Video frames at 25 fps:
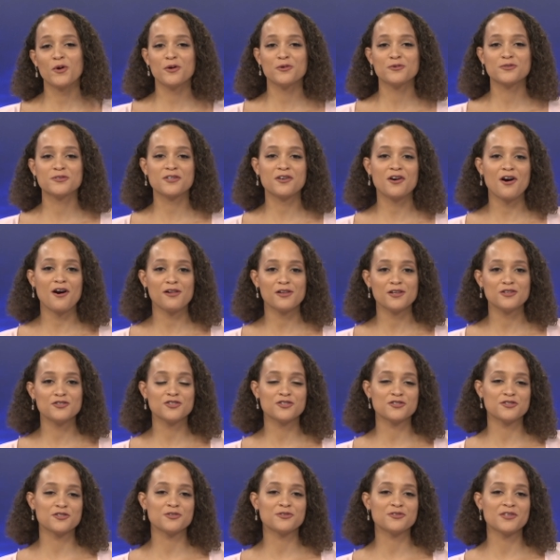Rhodes
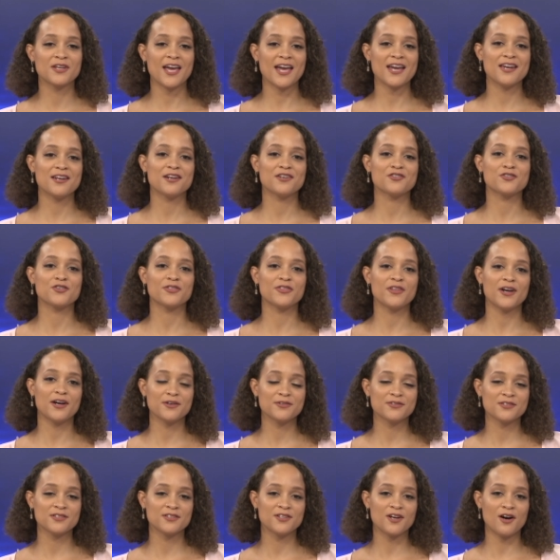College is using
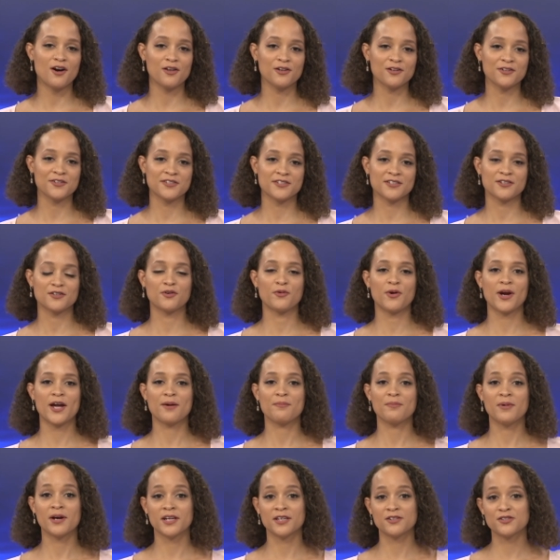$800,000 in
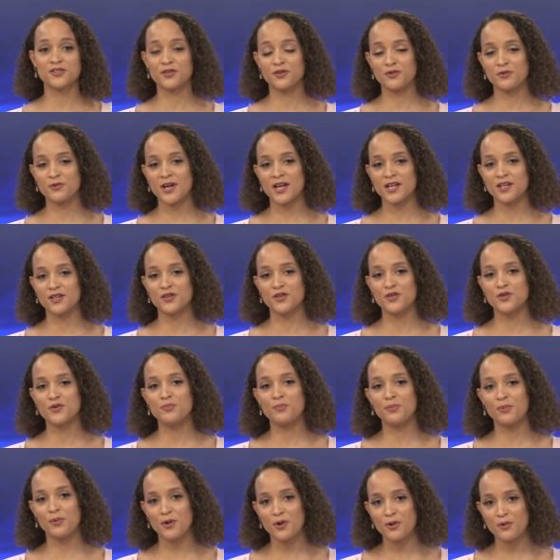grant money to create a
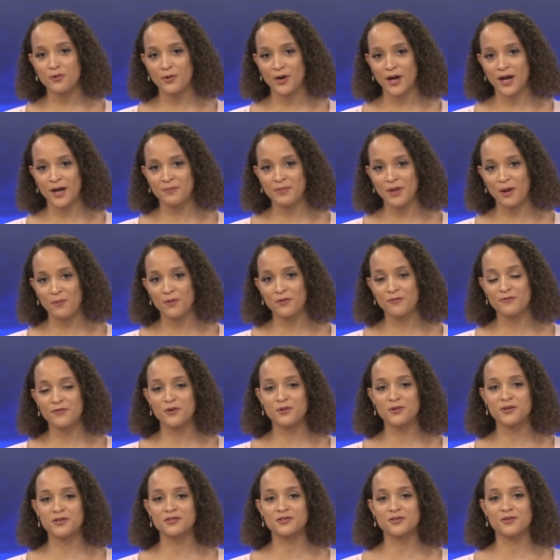new program that
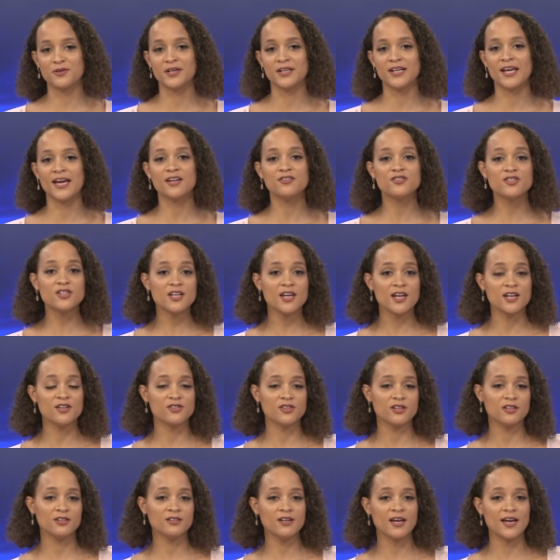will focus on
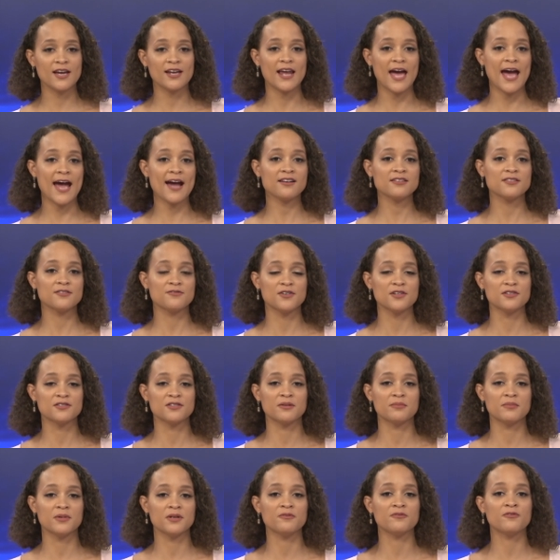education and
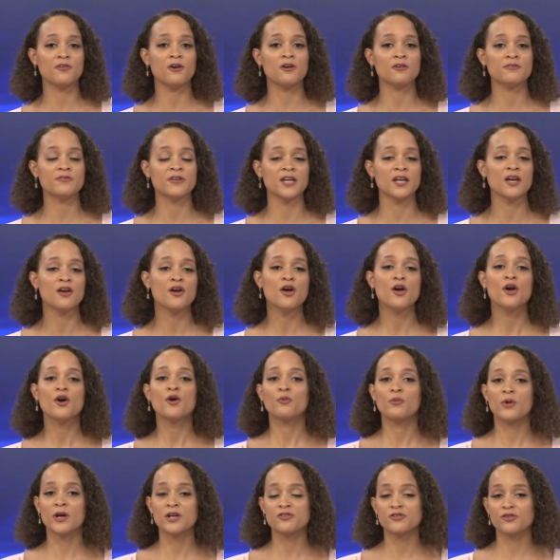activism involving
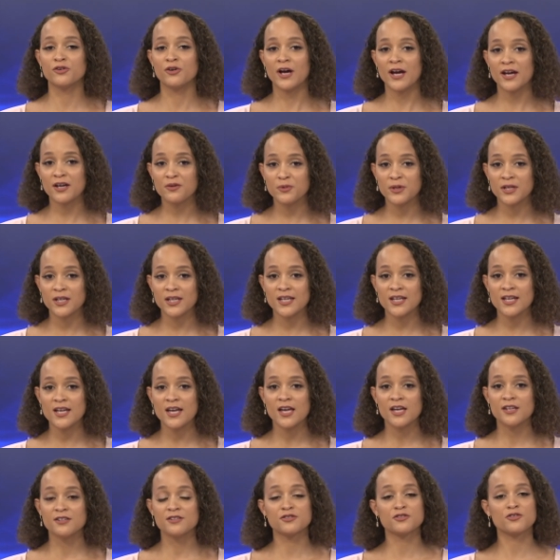racial
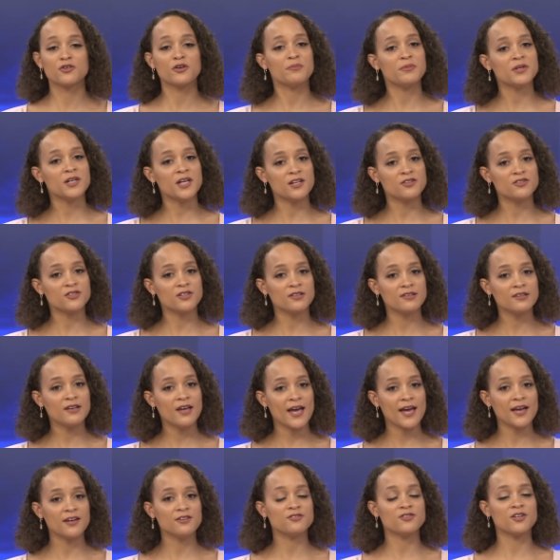equity,
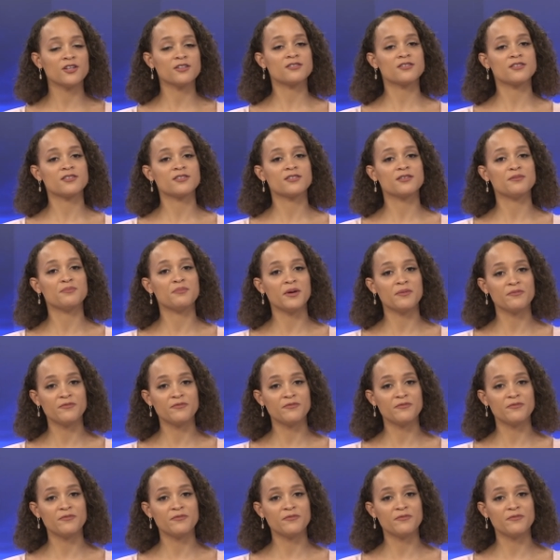discrimination, and justice in